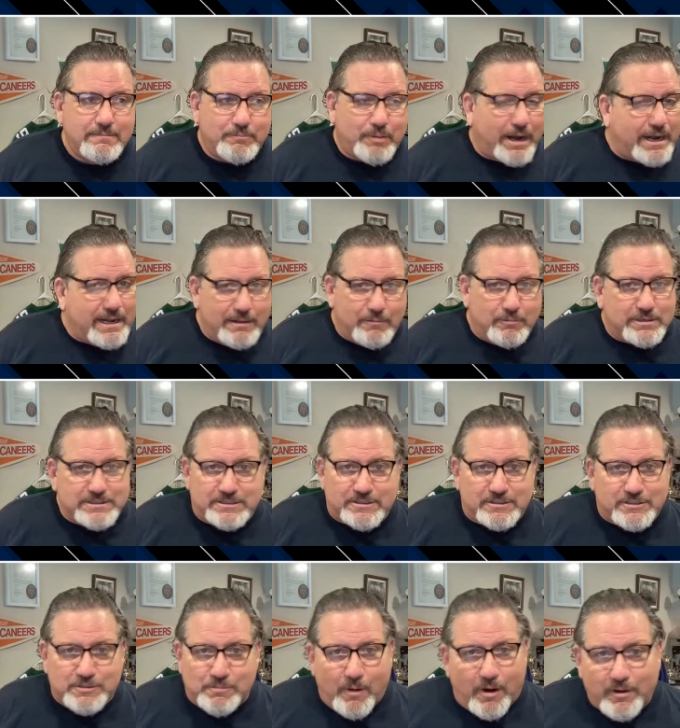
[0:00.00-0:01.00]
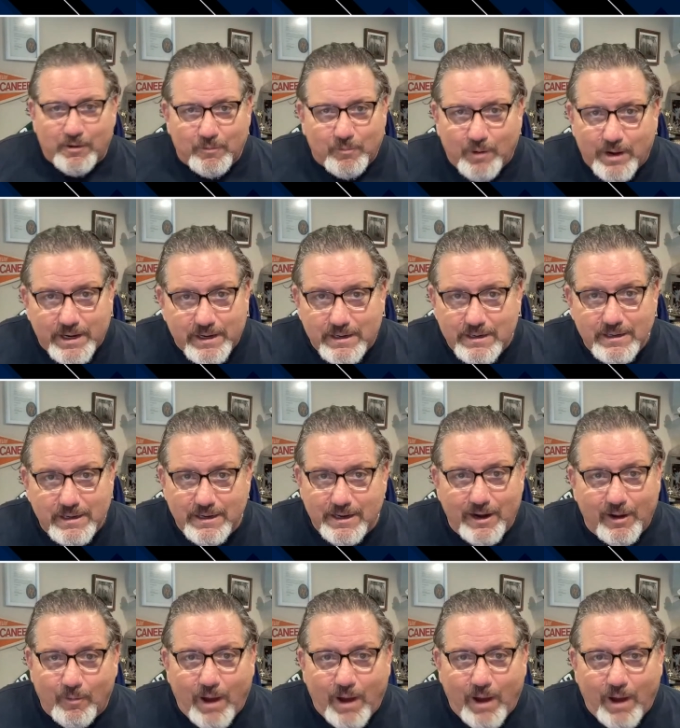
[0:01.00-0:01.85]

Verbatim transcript: Brady was the smarter one. You know